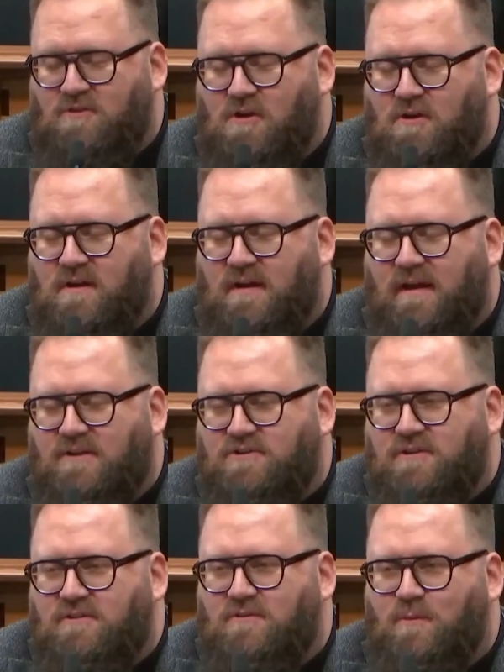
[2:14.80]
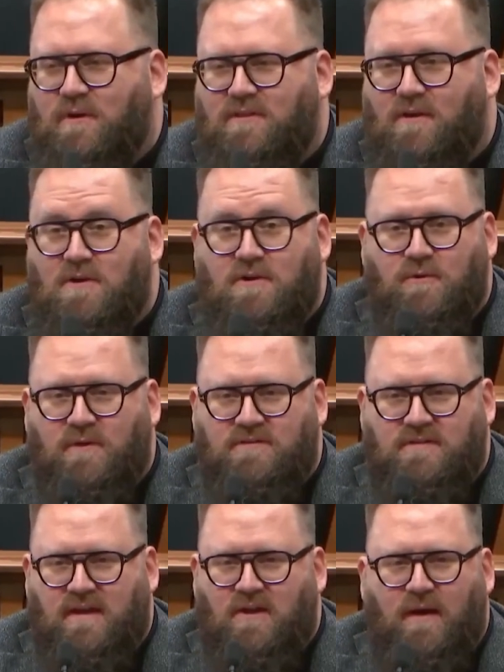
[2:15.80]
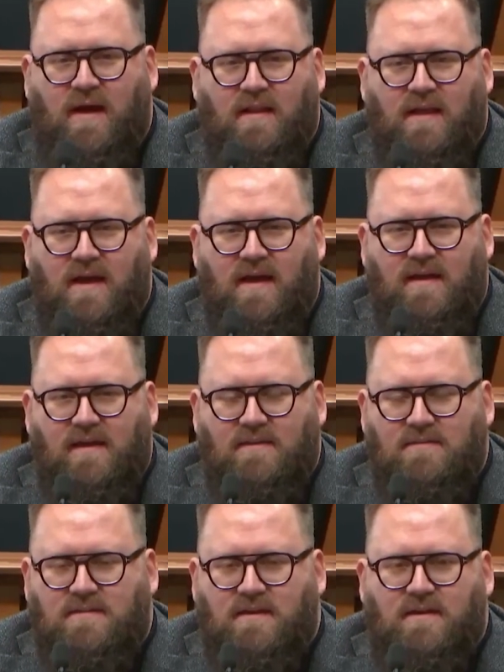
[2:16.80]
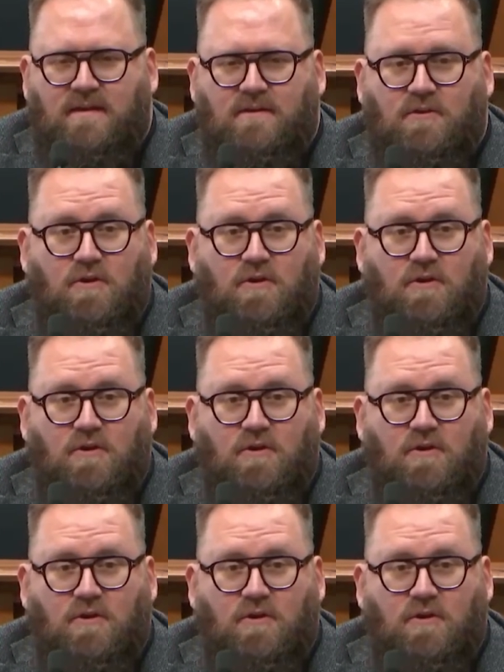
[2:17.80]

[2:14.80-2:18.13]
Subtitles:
stronger connections with our newest NATO ally and to